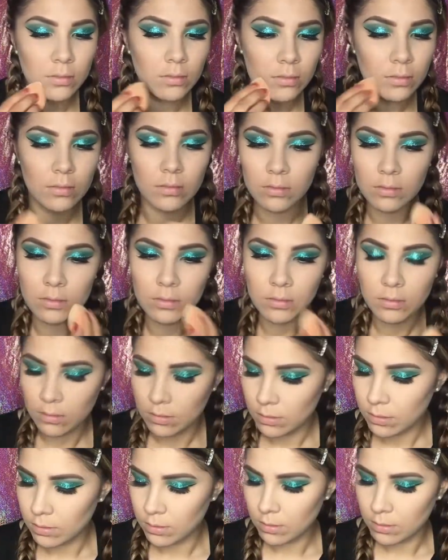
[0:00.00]

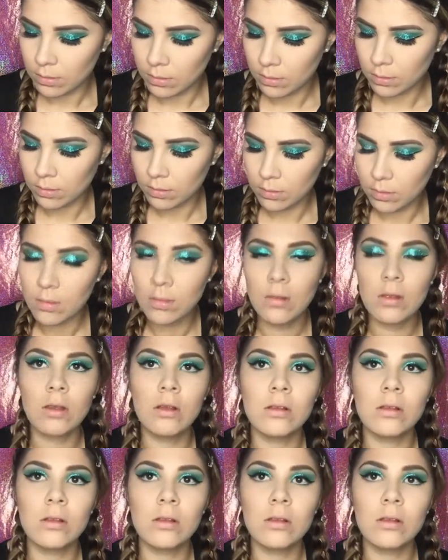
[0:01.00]
Nobody speaks.